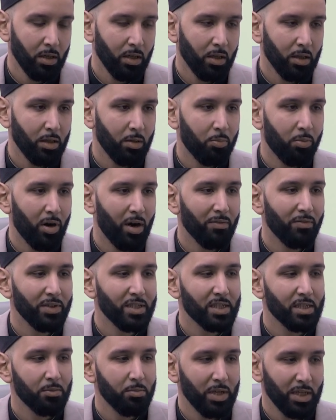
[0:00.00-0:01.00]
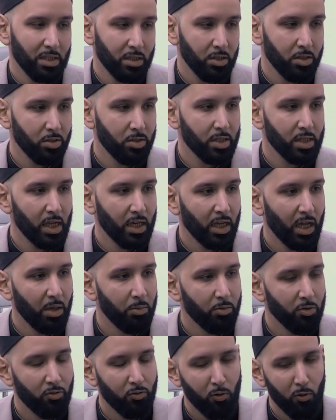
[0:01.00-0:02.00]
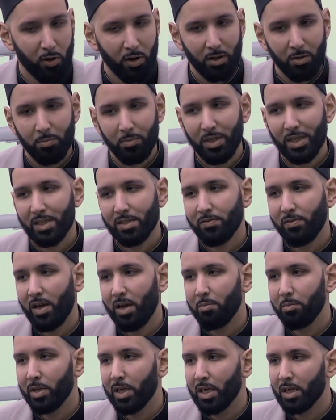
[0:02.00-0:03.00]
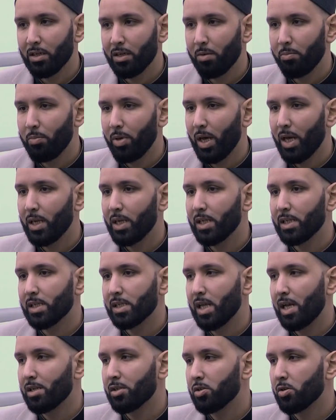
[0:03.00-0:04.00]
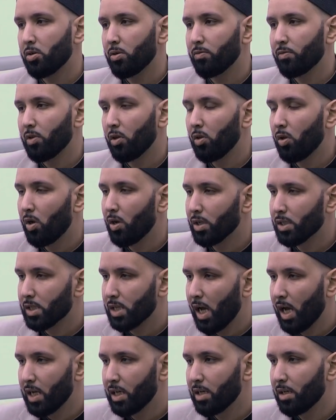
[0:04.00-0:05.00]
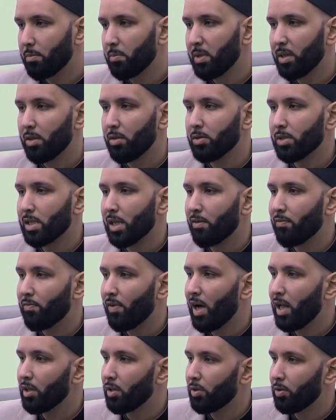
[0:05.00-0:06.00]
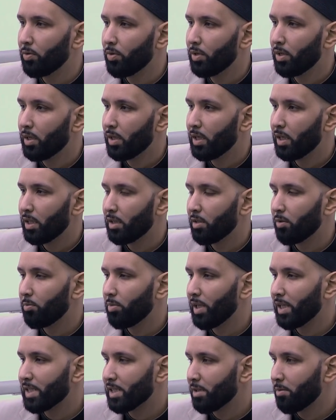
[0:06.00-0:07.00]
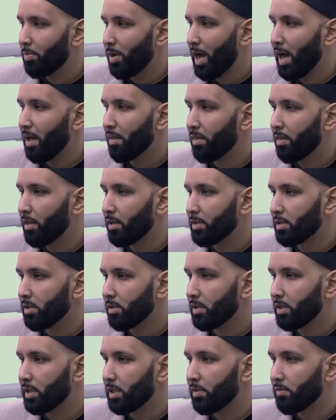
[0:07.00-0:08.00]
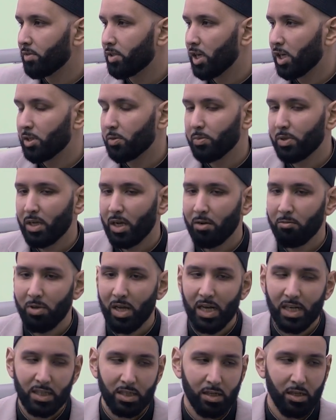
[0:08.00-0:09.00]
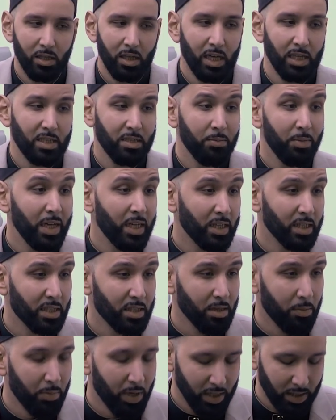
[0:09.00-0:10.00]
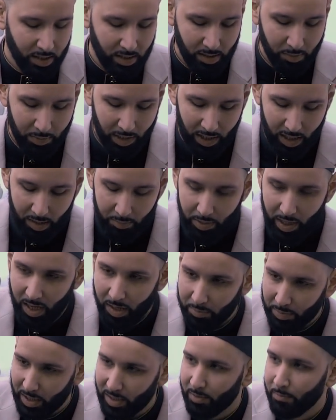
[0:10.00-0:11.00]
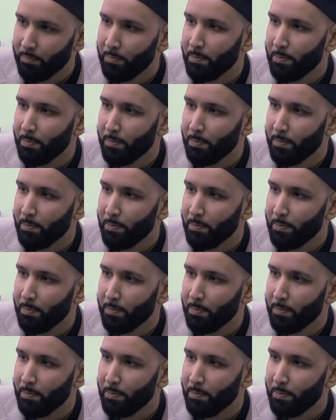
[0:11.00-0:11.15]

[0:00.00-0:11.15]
the prophets and messengers that came before him, his family and companions that served alongside him, and those that follow in their blessed path until the day of judgment. And we ask Allah to make us amongst them. Allahumma ameen.